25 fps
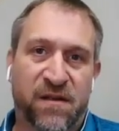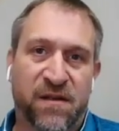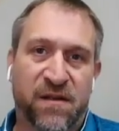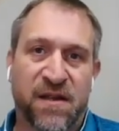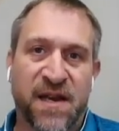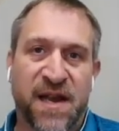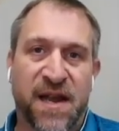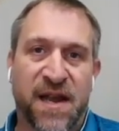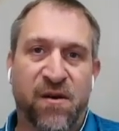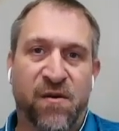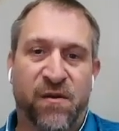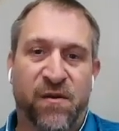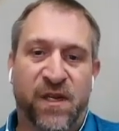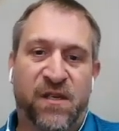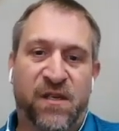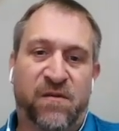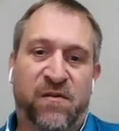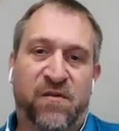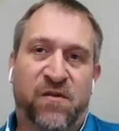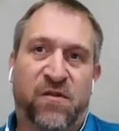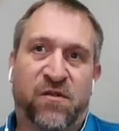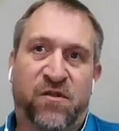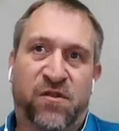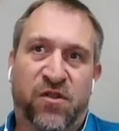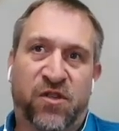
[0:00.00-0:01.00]
not only
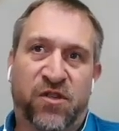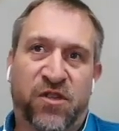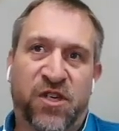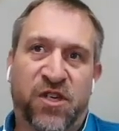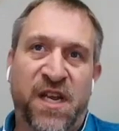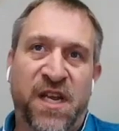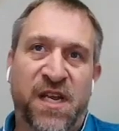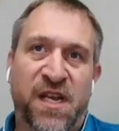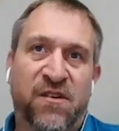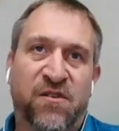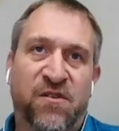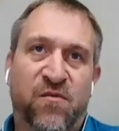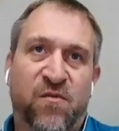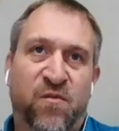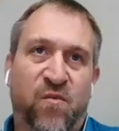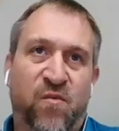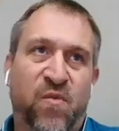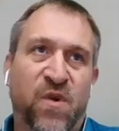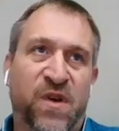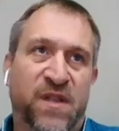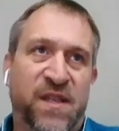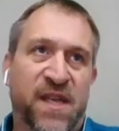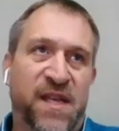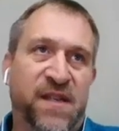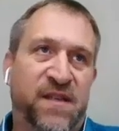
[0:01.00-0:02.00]
changed
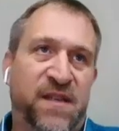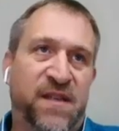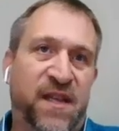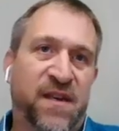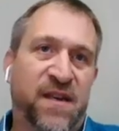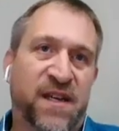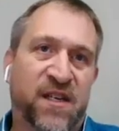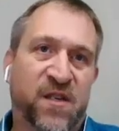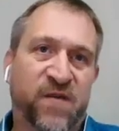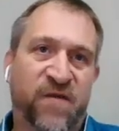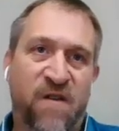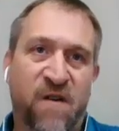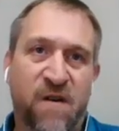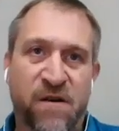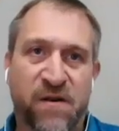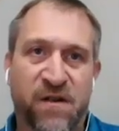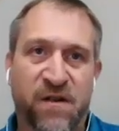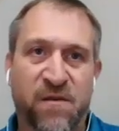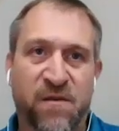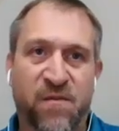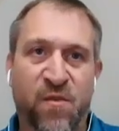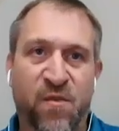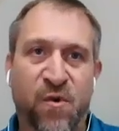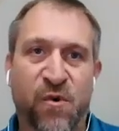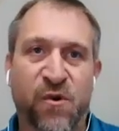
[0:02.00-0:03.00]
what they did as far as
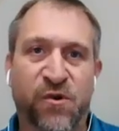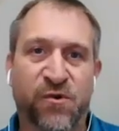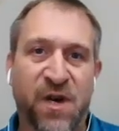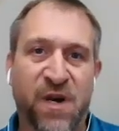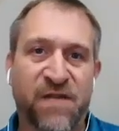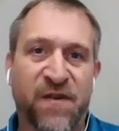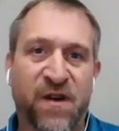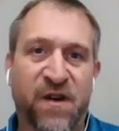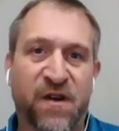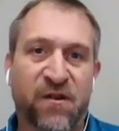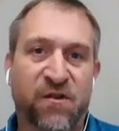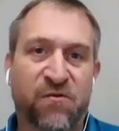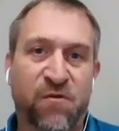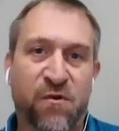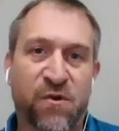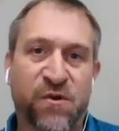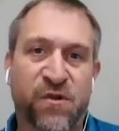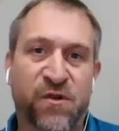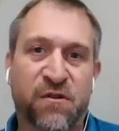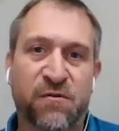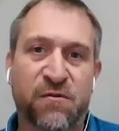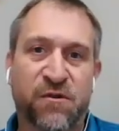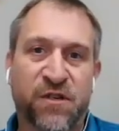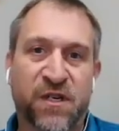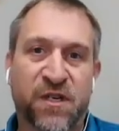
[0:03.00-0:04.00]
the motor drive and control
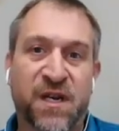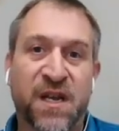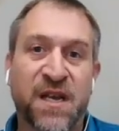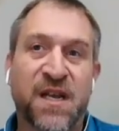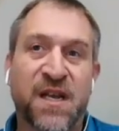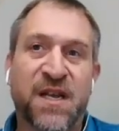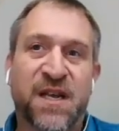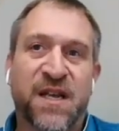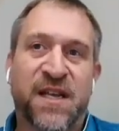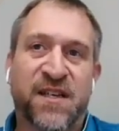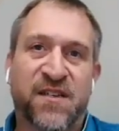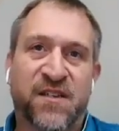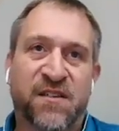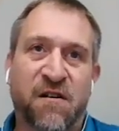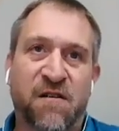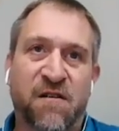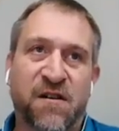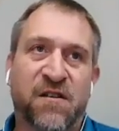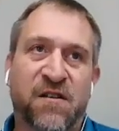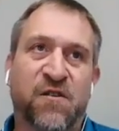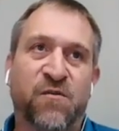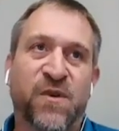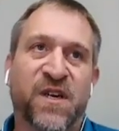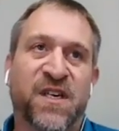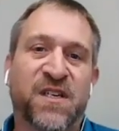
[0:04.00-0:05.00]
solution, it
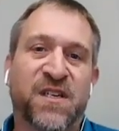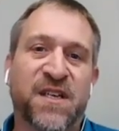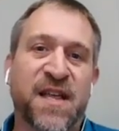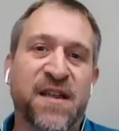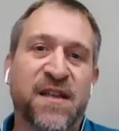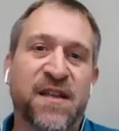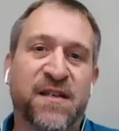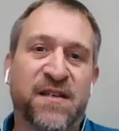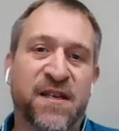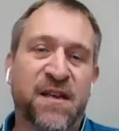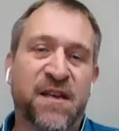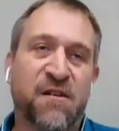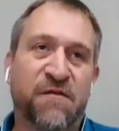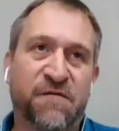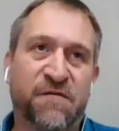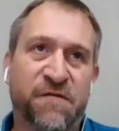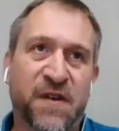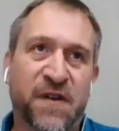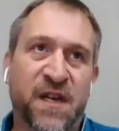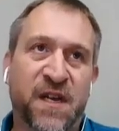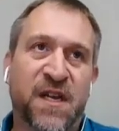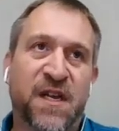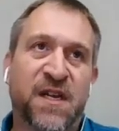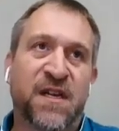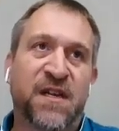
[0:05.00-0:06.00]
started to extend itself
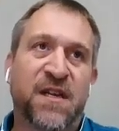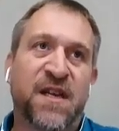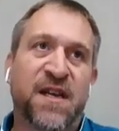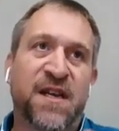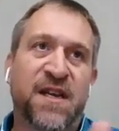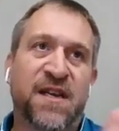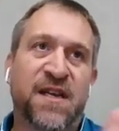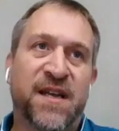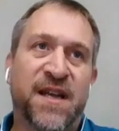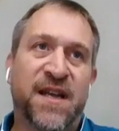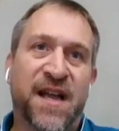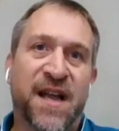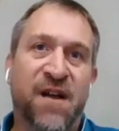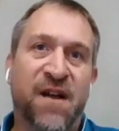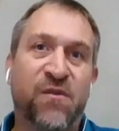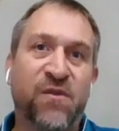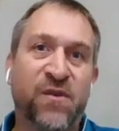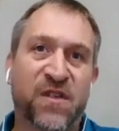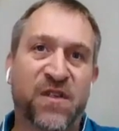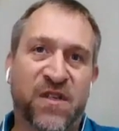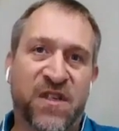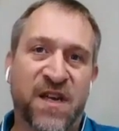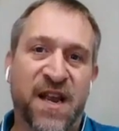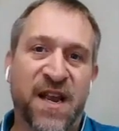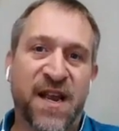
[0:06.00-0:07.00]

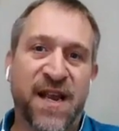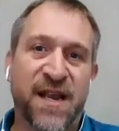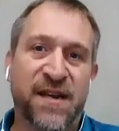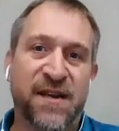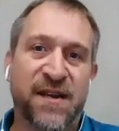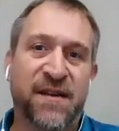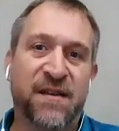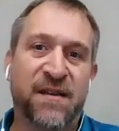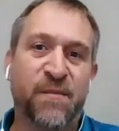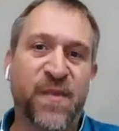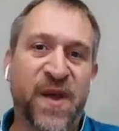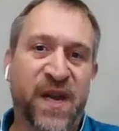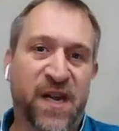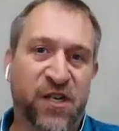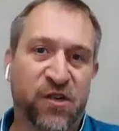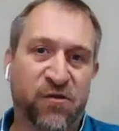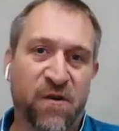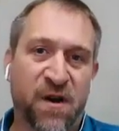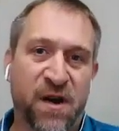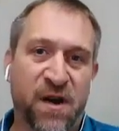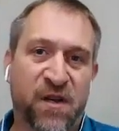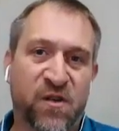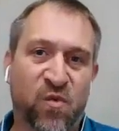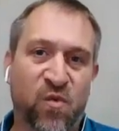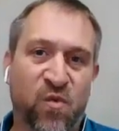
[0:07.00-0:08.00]
outside in the
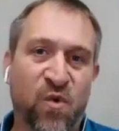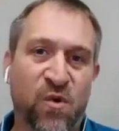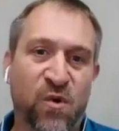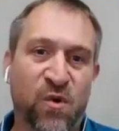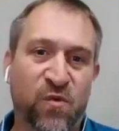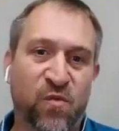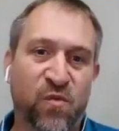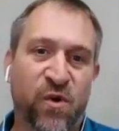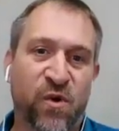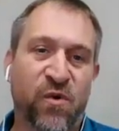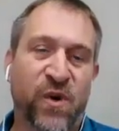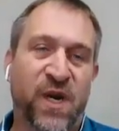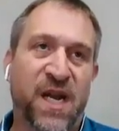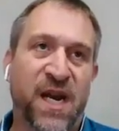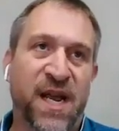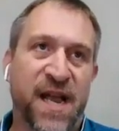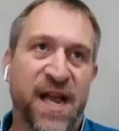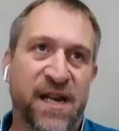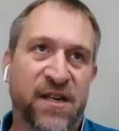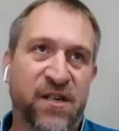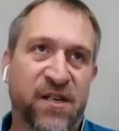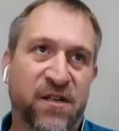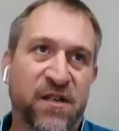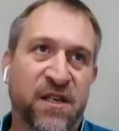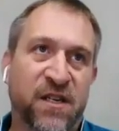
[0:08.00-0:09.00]
mechatronics world, where we could
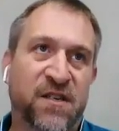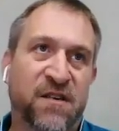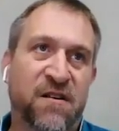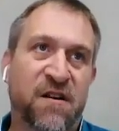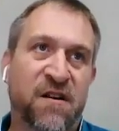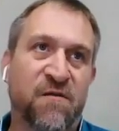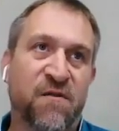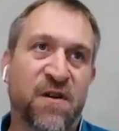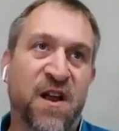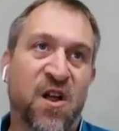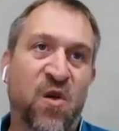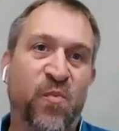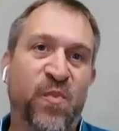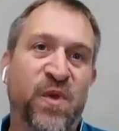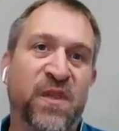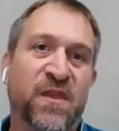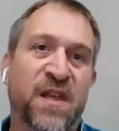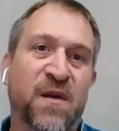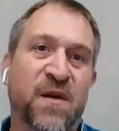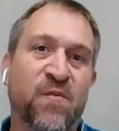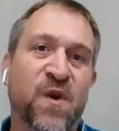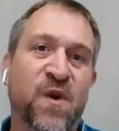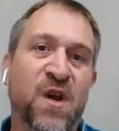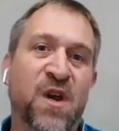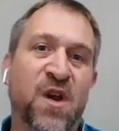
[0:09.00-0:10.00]
actually start helping
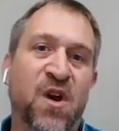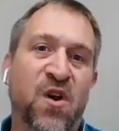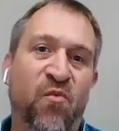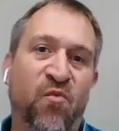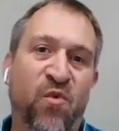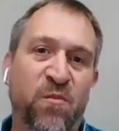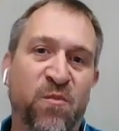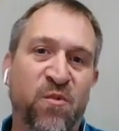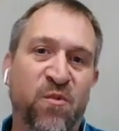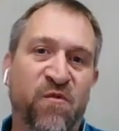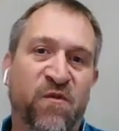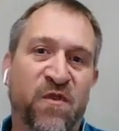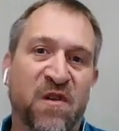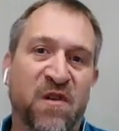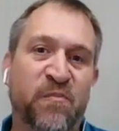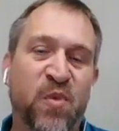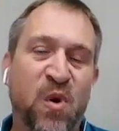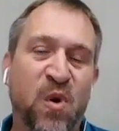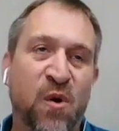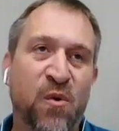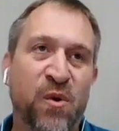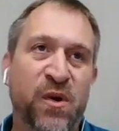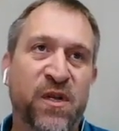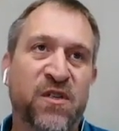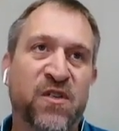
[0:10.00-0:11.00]
them remove
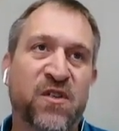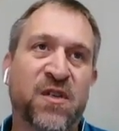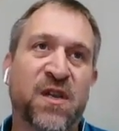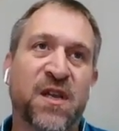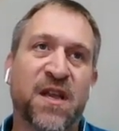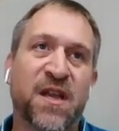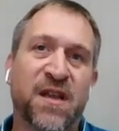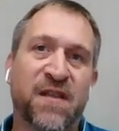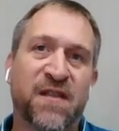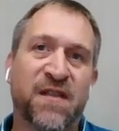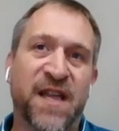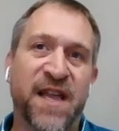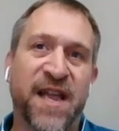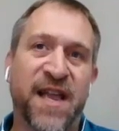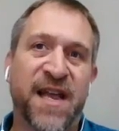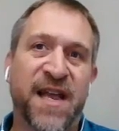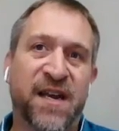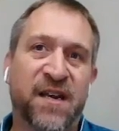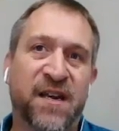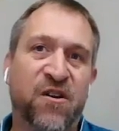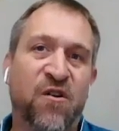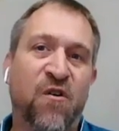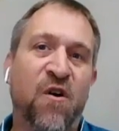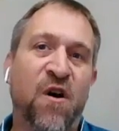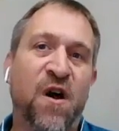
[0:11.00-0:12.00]
components that
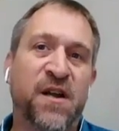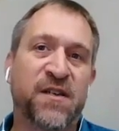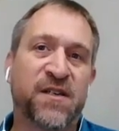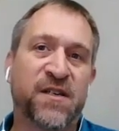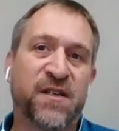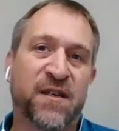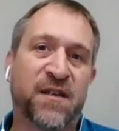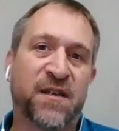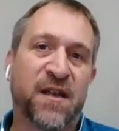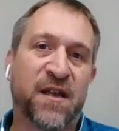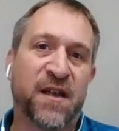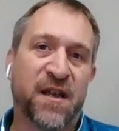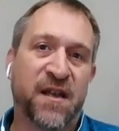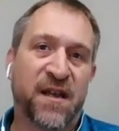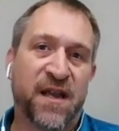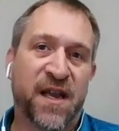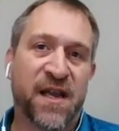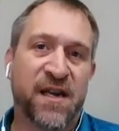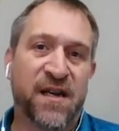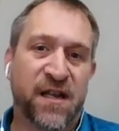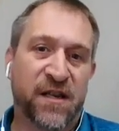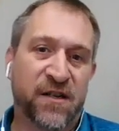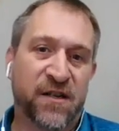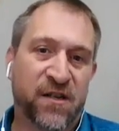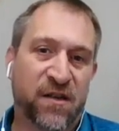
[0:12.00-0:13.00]
added cost
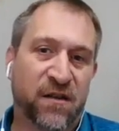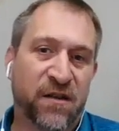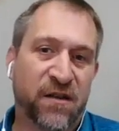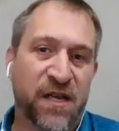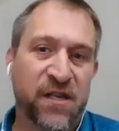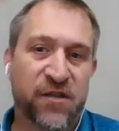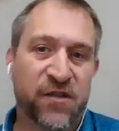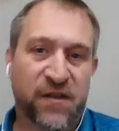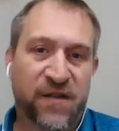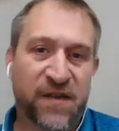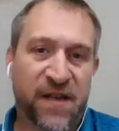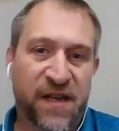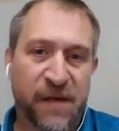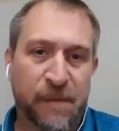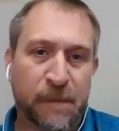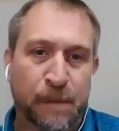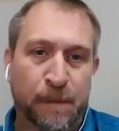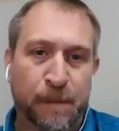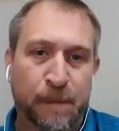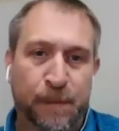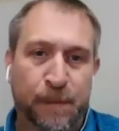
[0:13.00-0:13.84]
and installation time.